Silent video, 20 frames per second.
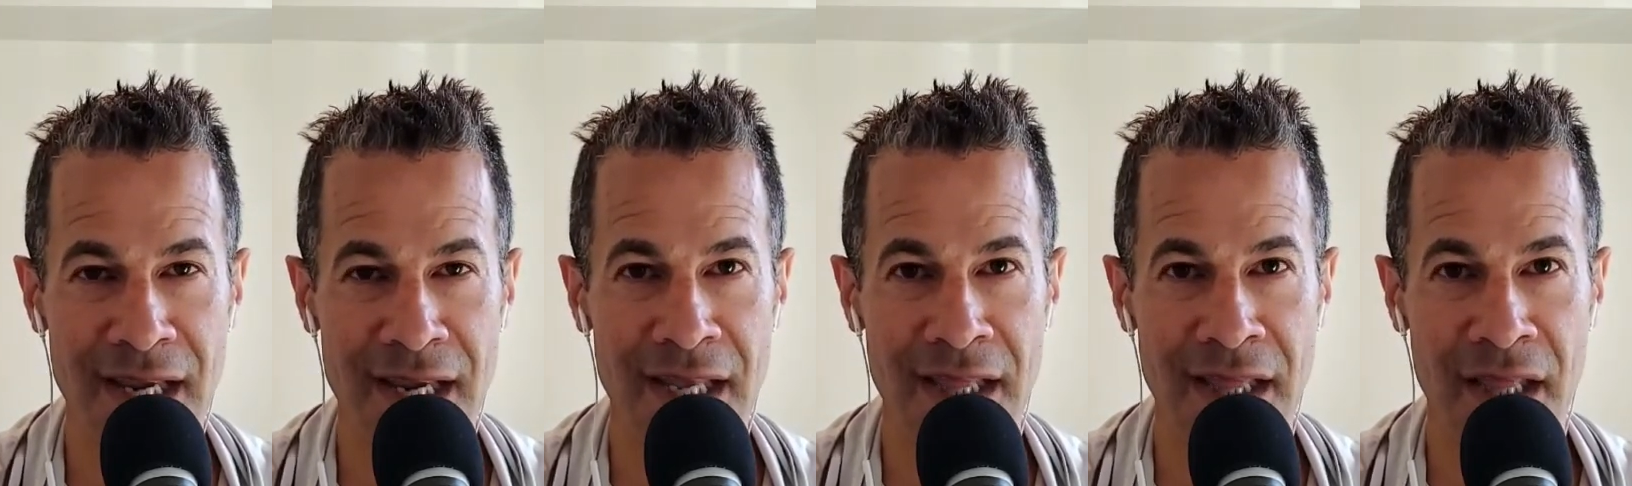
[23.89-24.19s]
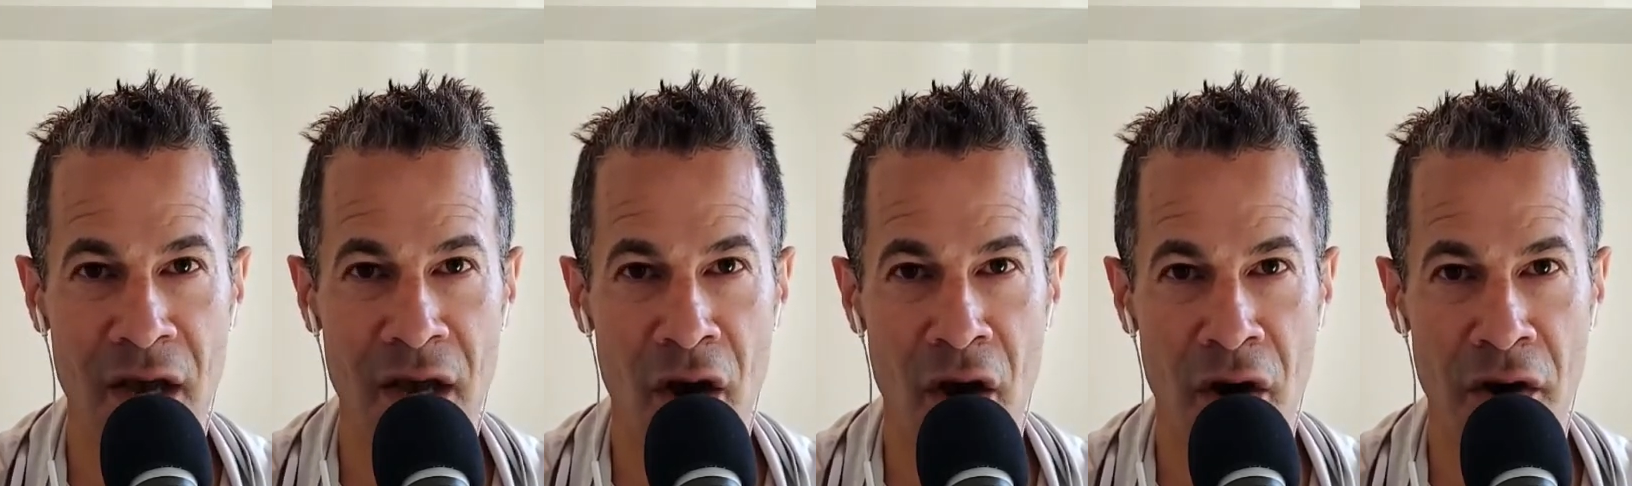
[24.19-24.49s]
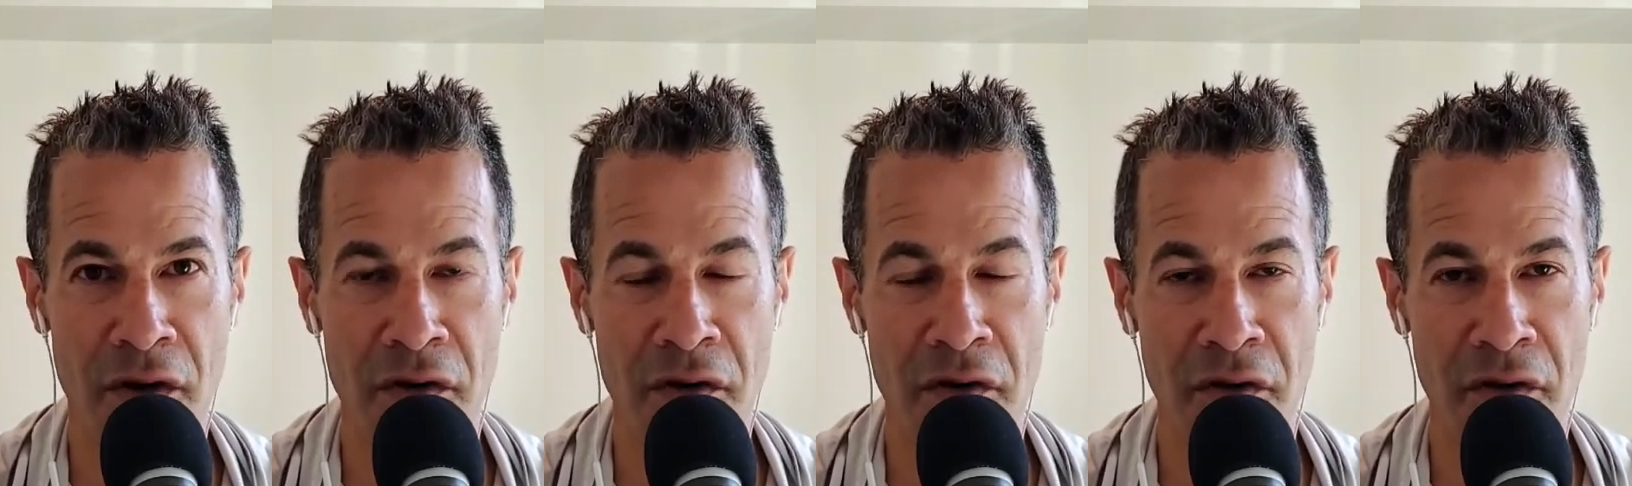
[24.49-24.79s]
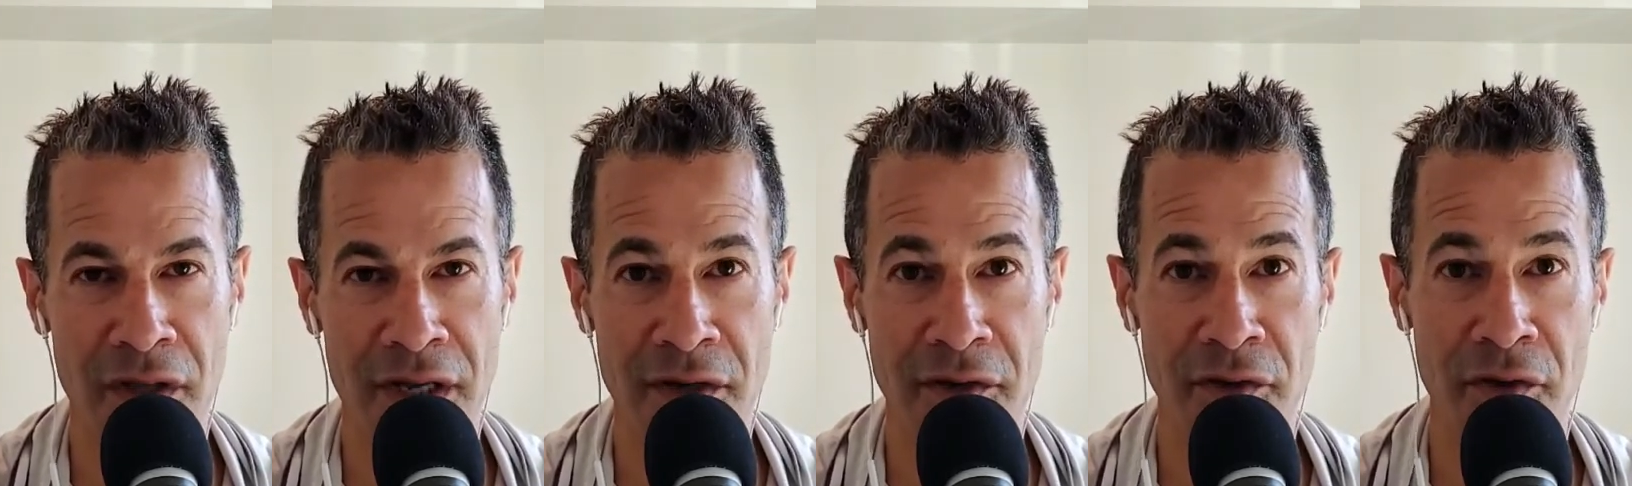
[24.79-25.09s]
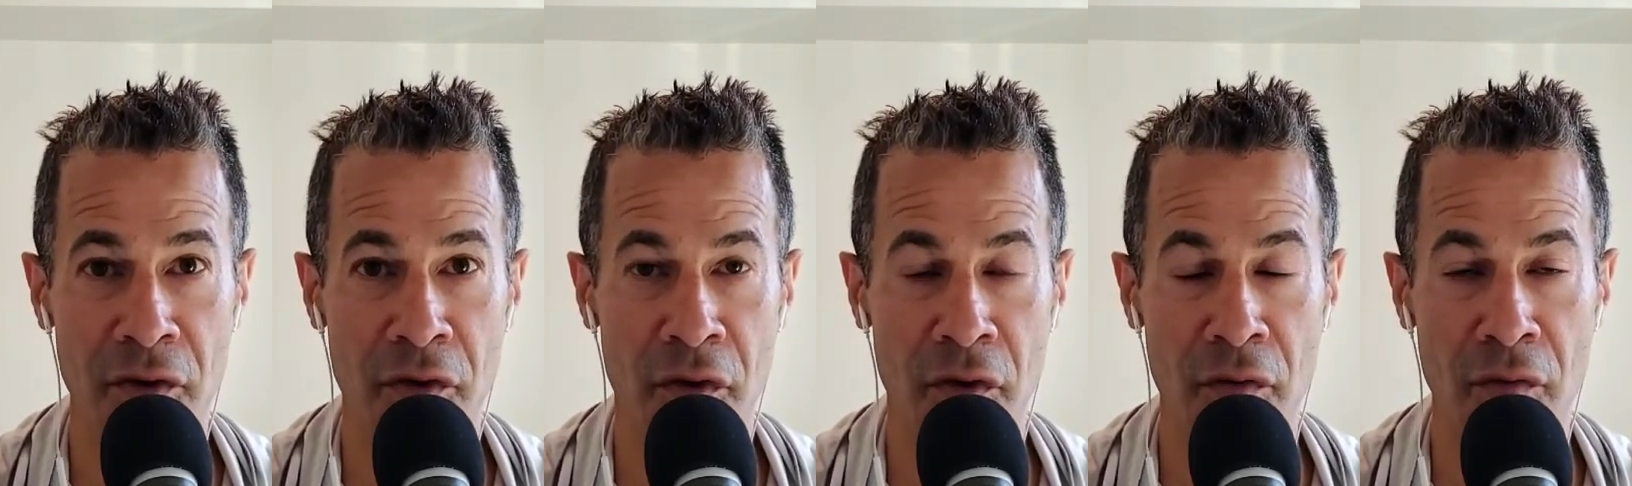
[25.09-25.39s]
in the article in
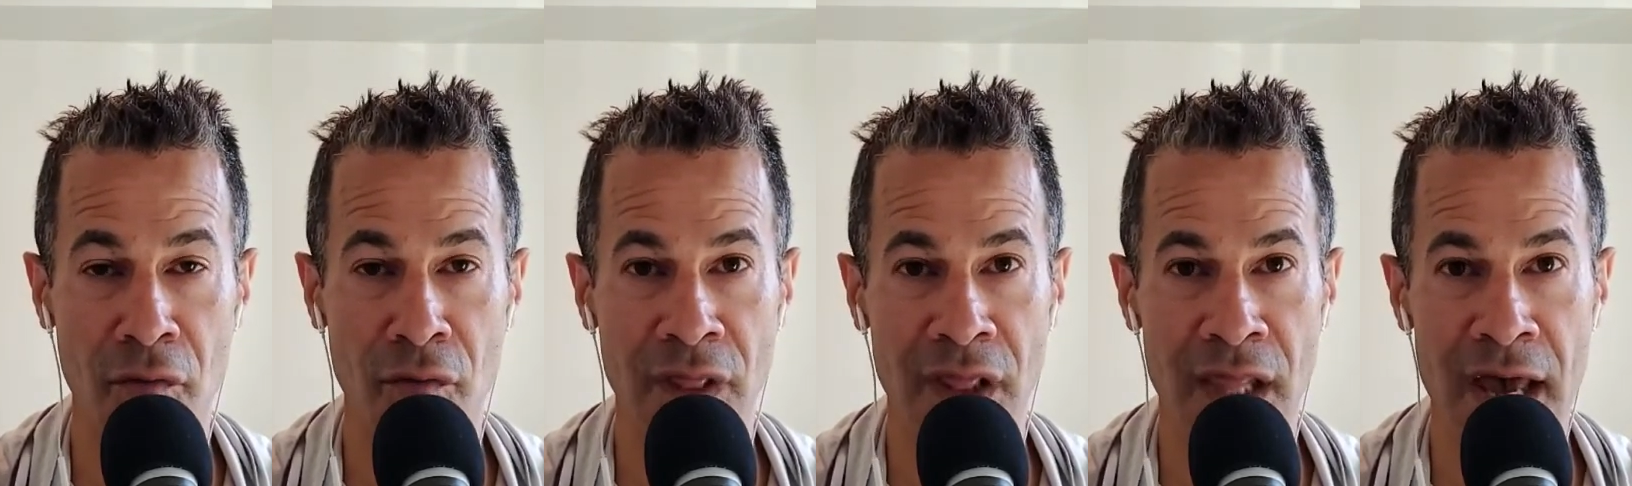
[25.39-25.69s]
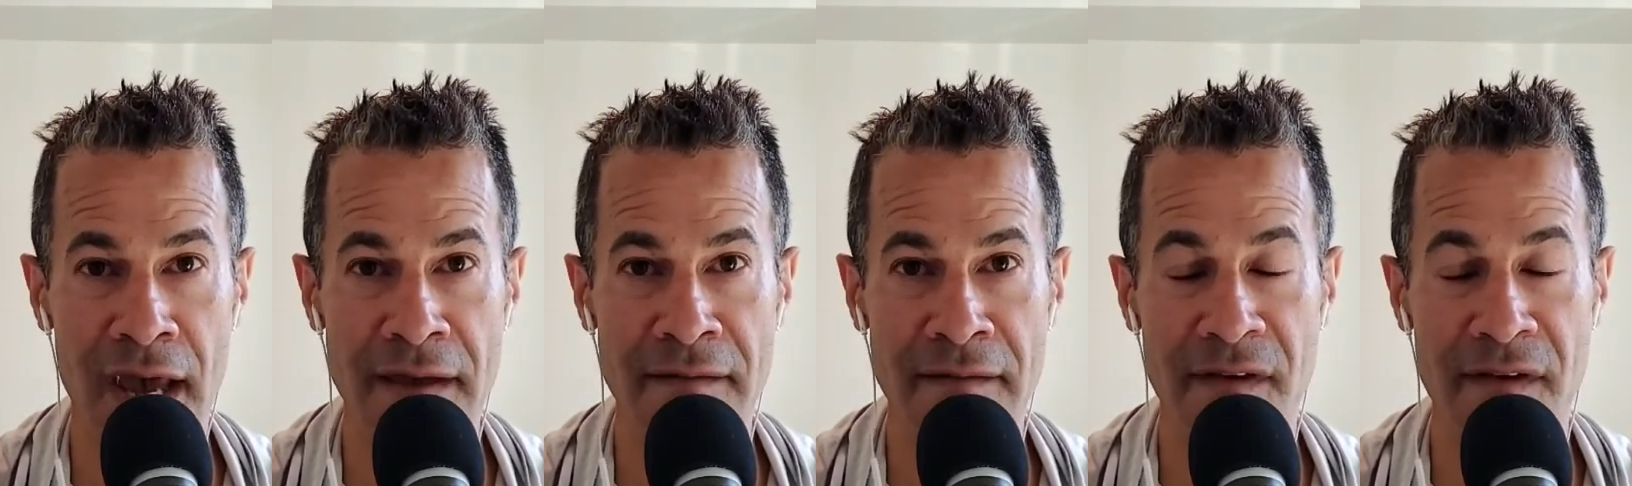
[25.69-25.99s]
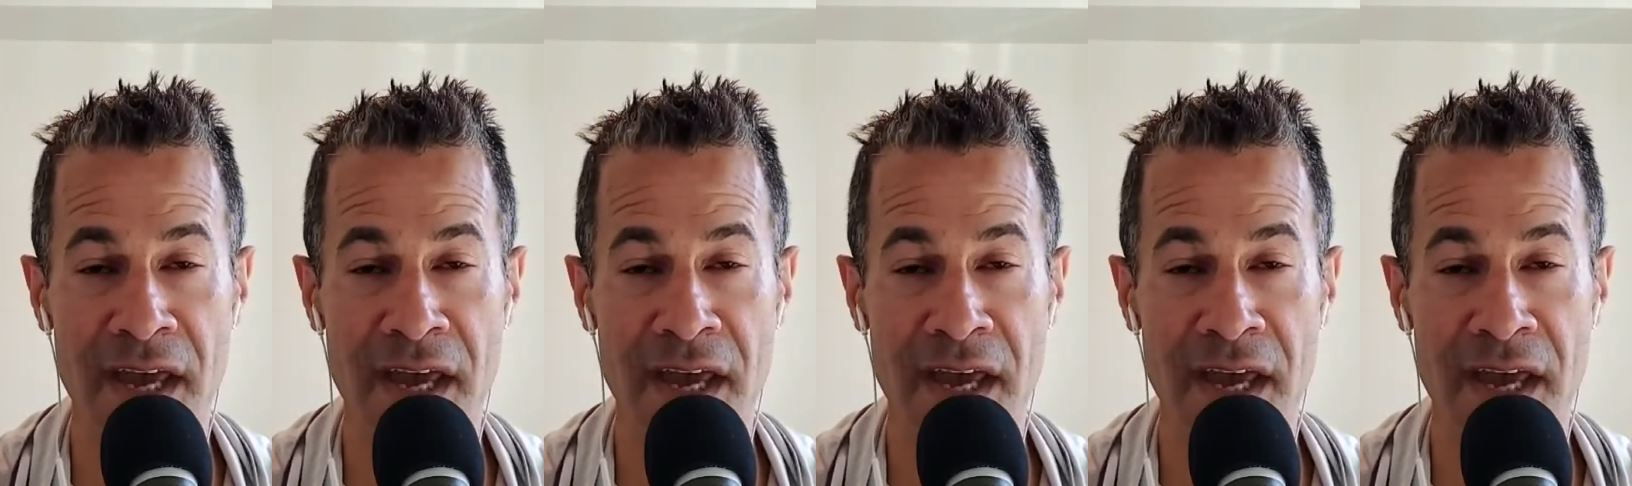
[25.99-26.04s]
your own life,